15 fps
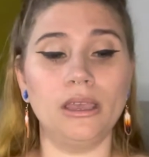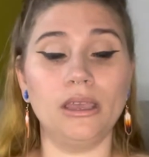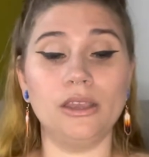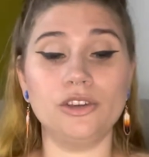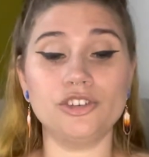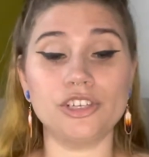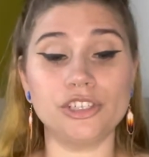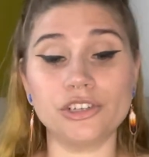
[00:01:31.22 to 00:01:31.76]

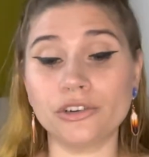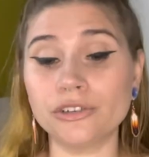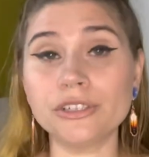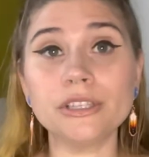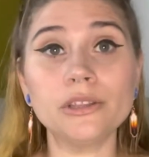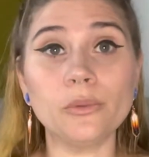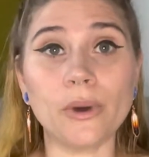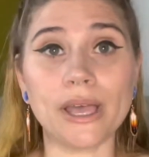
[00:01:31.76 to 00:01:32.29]
She turned to
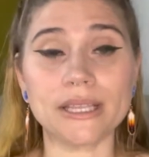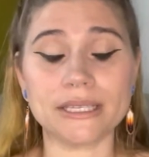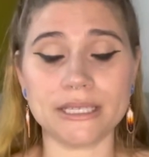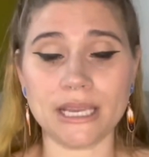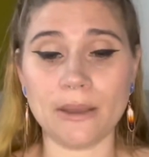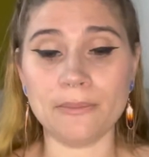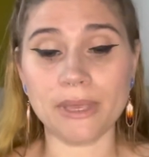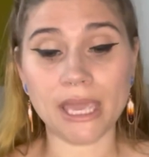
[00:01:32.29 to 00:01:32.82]
the west
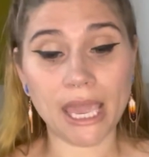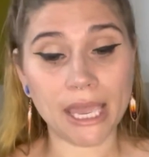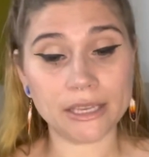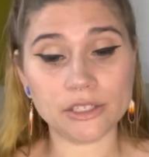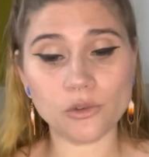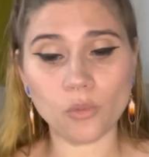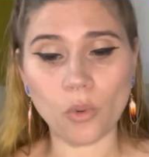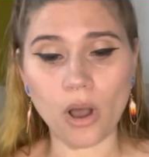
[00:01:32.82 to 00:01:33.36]
and began
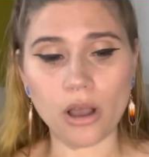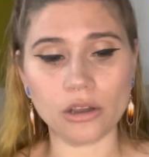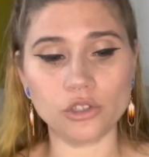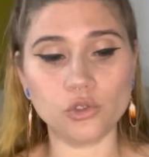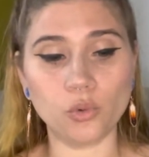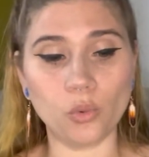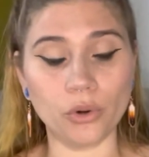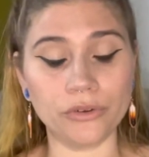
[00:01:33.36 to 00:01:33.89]
to walk
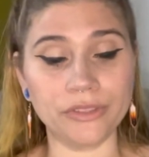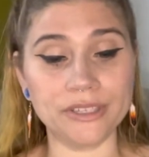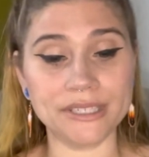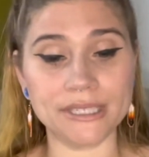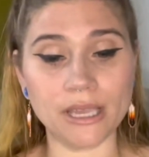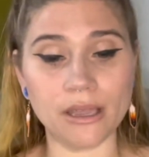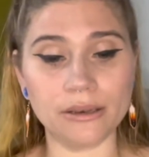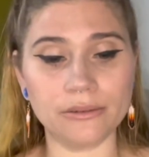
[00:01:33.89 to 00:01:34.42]
toward the
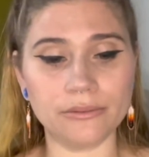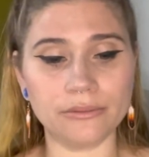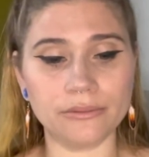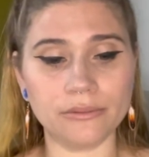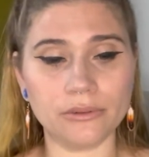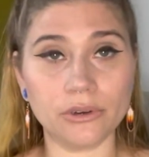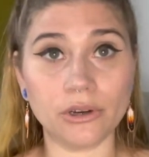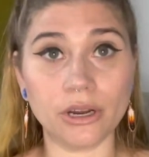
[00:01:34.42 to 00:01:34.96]
sun.
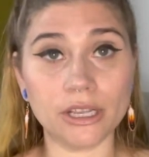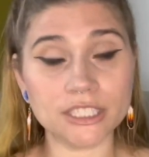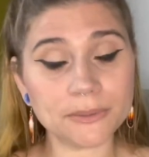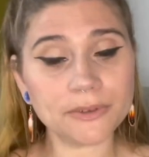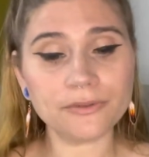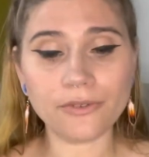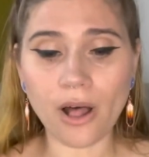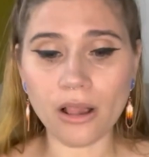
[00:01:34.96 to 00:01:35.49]
Her
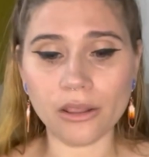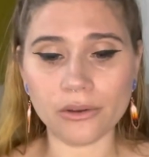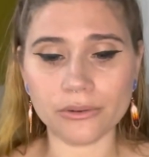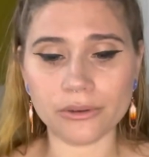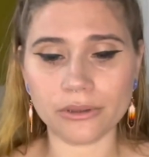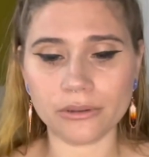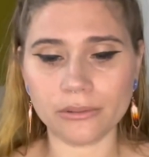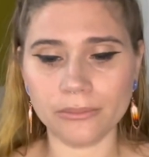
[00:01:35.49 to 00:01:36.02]
husband followed,
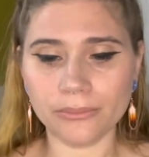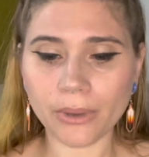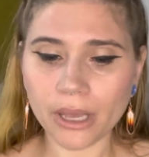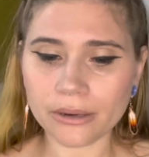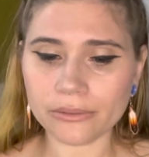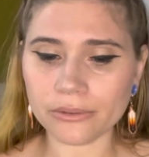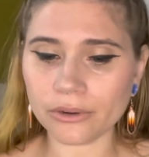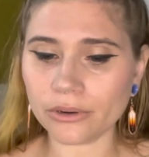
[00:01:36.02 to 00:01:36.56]

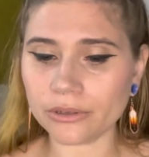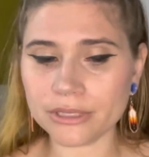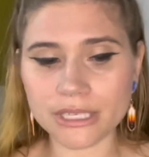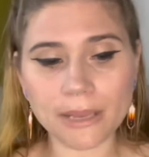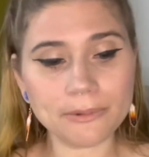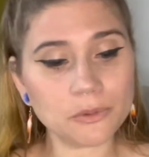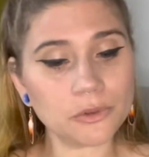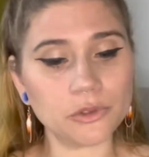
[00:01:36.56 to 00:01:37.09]
but her
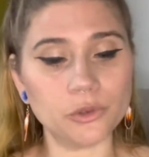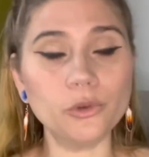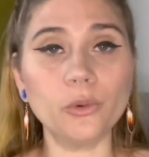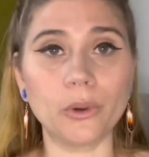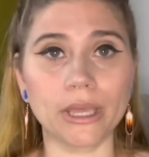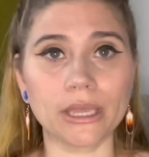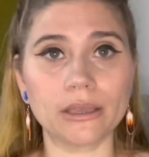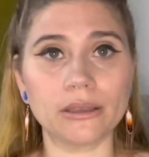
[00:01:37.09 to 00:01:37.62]
steps were too
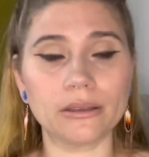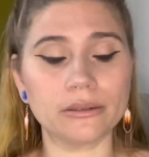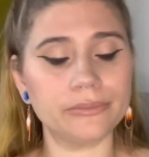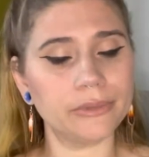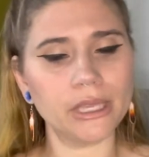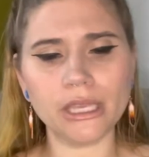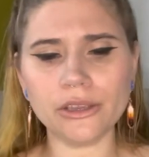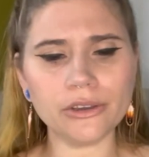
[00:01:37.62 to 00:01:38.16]
quick.
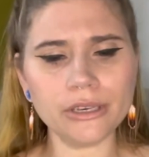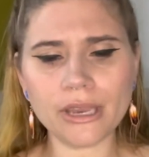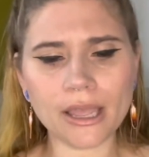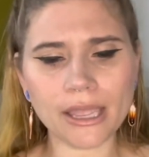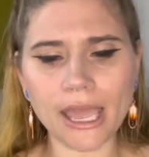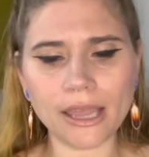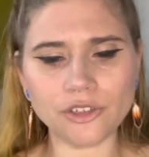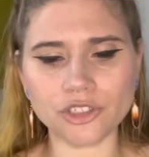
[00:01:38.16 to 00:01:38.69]
He could not
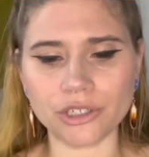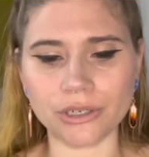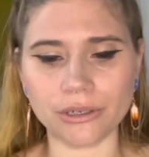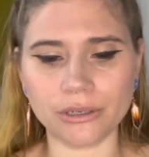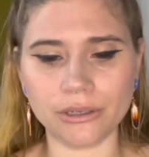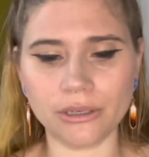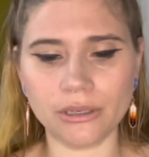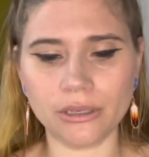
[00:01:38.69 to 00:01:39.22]
catch her.
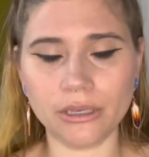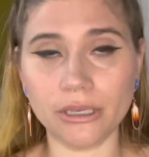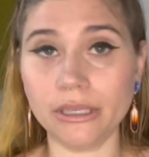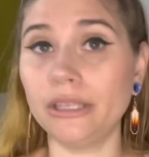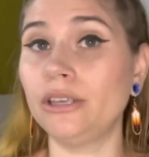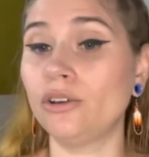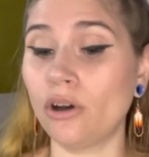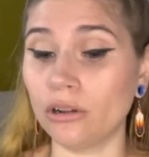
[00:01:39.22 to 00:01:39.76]

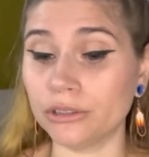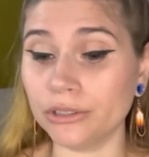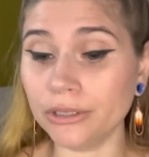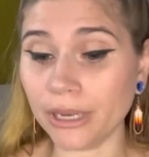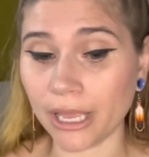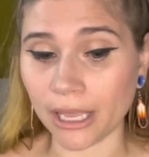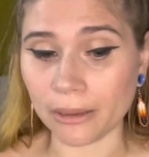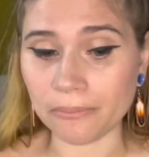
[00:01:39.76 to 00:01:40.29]
He called her
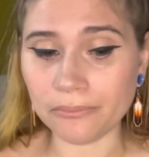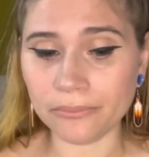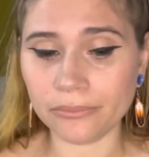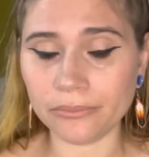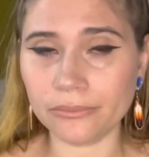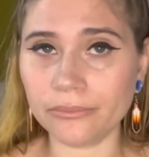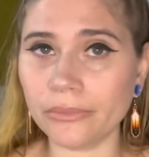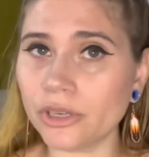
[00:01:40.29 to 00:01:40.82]
name,
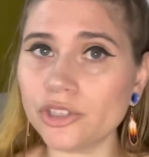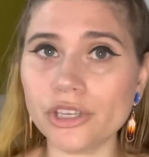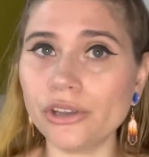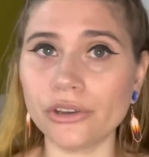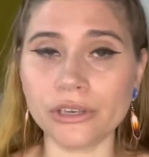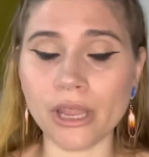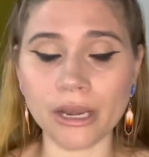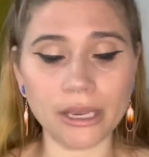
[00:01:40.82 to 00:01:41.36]
but she
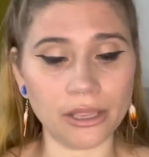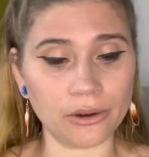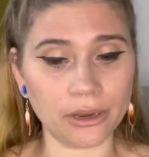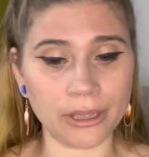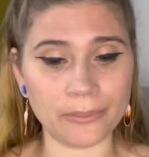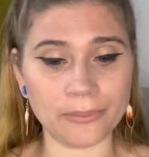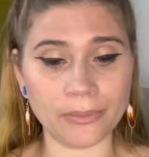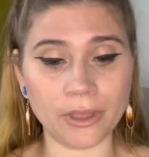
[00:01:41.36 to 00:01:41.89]
could not hear
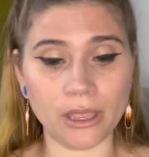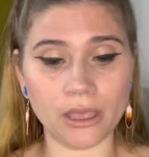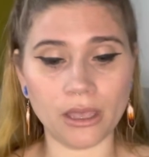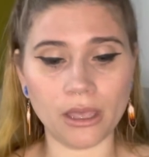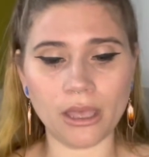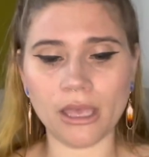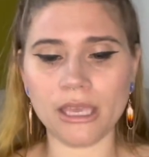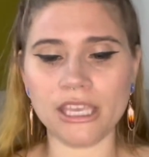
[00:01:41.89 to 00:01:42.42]
him.
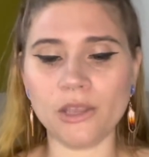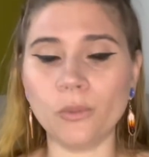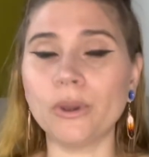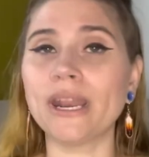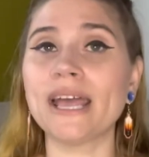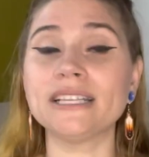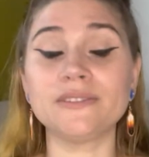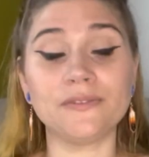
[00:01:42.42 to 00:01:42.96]
He went
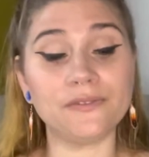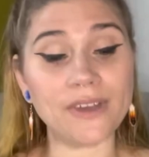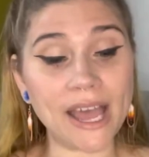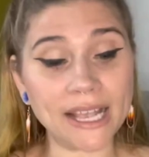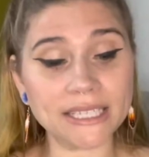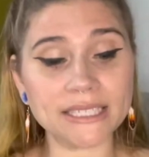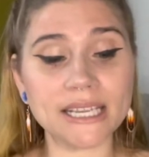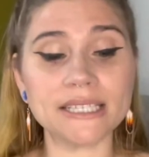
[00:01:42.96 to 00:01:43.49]
as
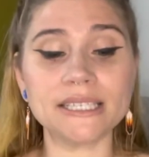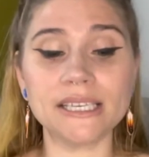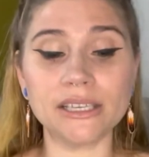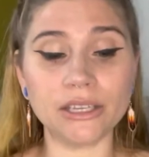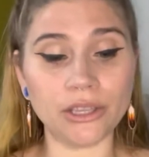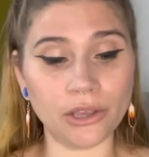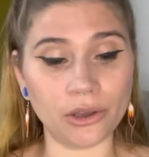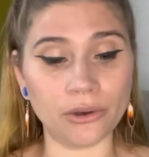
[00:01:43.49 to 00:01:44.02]
fast as he
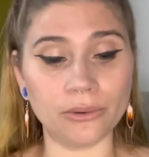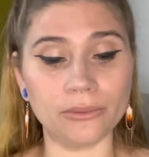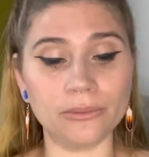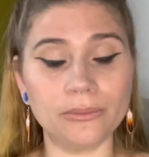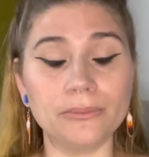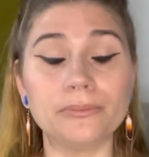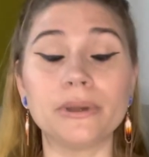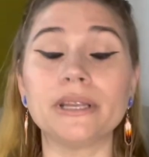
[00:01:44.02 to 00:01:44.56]
could go,
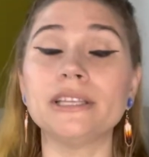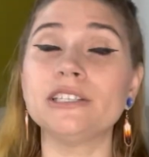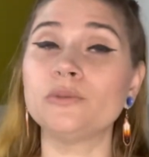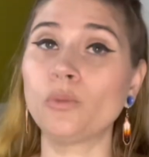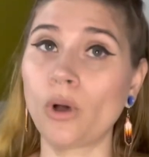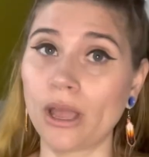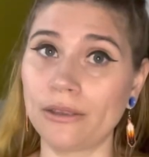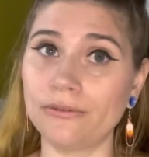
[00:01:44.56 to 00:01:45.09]
but his
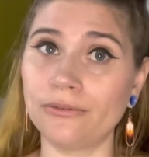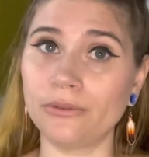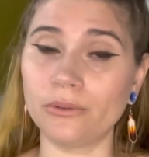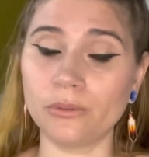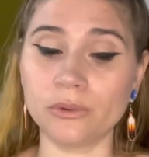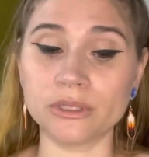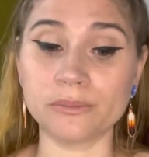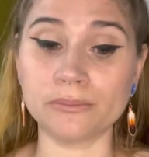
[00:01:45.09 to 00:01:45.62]
wife
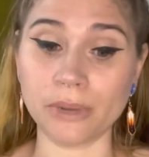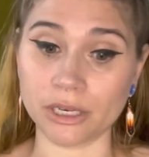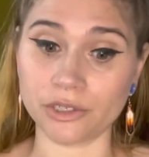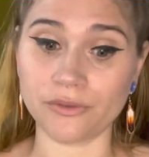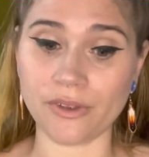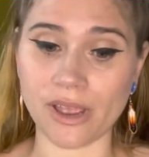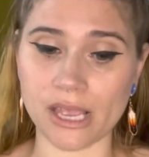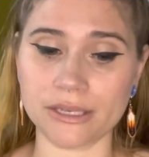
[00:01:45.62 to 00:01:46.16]
was much
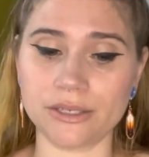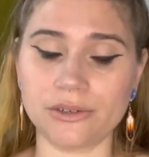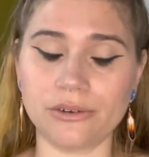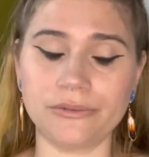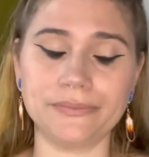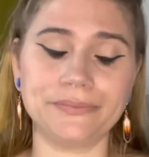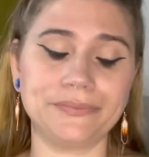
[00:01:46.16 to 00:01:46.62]
faster.